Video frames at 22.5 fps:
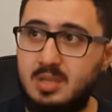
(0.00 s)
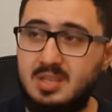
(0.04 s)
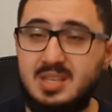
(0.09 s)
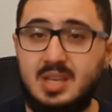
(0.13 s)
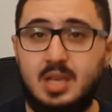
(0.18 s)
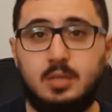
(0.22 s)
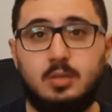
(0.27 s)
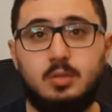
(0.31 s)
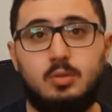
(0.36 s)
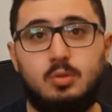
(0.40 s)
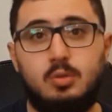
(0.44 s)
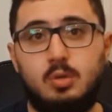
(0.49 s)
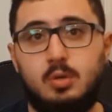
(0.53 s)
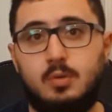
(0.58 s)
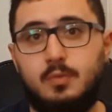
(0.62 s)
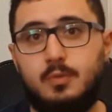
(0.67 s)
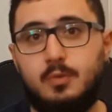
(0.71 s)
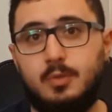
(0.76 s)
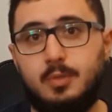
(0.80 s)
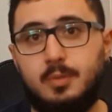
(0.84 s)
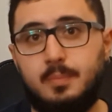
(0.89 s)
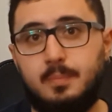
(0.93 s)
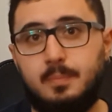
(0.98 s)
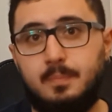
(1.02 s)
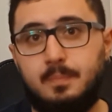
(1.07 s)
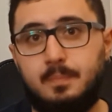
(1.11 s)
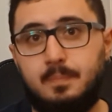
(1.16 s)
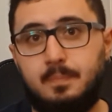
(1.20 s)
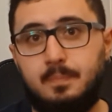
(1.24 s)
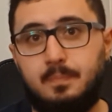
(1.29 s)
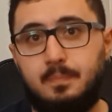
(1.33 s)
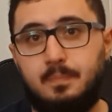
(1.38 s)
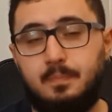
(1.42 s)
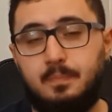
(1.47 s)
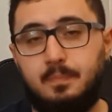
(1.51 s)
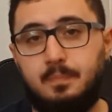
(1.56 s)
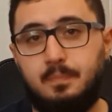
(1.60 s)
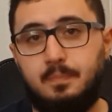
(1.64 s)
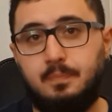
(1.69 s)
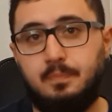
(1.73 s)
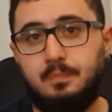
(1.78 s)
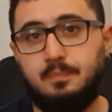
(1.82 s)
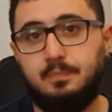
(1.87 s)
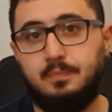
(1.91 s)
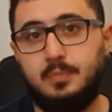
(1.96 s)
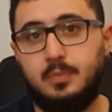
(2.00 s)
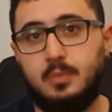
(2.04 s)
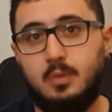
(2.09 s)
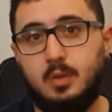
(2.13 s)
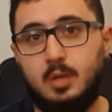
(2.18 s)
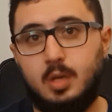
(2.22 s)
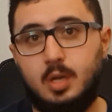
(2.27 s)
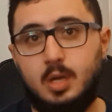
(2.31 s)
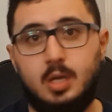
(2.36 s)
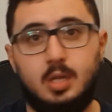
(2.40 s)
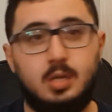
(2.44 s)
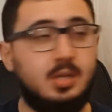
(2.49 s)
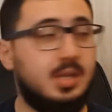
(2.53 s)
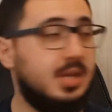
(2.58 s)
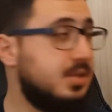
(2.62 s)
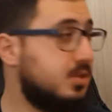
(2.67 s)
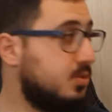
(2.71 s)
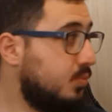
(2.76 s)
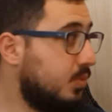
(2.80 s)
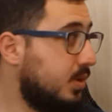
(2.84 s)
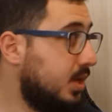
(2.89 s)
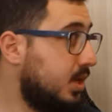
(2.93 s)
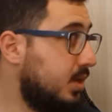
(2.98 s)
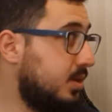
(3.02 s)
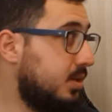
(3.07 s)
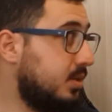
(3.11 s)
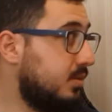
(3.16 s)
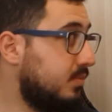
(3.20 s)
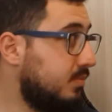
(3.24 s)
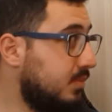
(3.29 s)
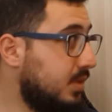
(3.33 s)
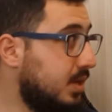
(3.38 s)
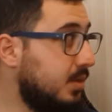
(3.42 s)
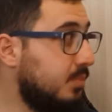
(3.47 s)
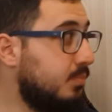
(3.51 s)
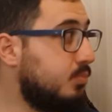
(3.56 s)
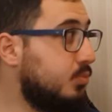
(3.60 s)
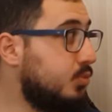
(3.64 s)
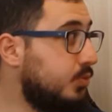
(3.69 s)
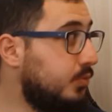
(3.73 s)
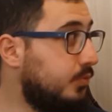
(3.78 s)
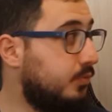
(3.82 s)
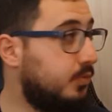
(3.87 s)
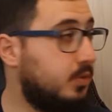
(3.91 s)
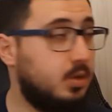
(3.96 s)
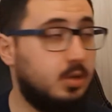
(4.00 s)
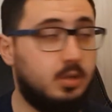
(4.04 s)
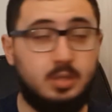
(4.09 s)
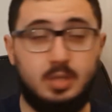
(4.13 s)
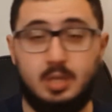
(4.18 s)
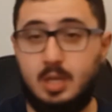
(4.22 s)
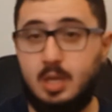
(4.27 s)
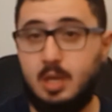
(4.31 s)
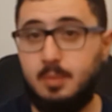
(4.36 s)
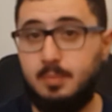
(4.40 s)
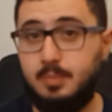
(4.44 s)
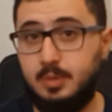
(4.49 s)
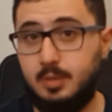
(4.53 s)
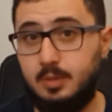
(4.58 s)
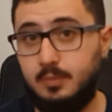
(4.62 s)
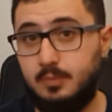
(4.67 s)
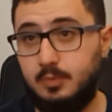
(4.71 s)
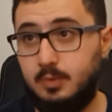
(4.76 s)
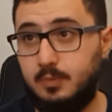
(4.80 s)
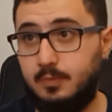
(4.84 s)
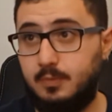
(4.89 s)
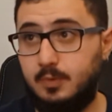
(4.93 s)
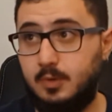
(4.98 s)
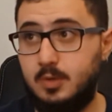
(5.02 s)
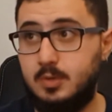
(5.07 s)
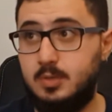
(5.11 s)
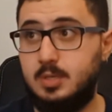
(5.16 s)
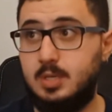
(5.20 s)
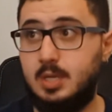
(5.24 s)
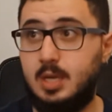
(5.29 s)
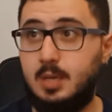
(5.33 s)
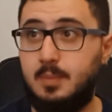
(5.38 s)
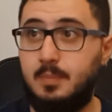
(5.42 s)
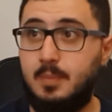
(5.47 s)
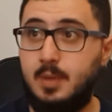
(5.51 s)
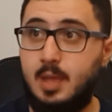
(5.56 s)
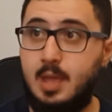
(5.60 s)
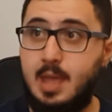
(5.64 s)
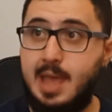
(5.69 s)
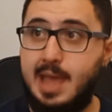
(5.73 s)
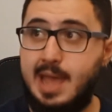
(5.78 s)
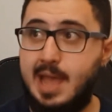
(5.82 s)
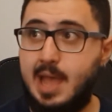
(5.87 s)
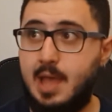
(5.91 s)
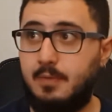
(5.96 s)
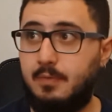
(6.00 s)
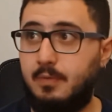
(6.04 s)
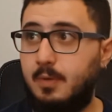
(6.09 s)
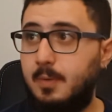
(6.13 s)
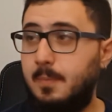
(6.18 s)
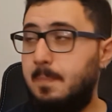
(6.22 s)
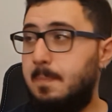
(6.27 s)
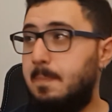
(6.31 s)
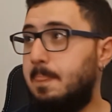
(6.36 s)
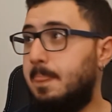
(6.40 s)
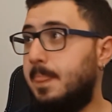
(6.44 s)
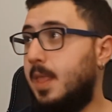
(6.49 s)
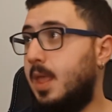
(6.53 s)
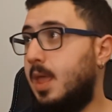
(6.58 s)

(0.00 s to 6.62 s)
decided to look for them. And that's why I moved the cupboard for the first time ever.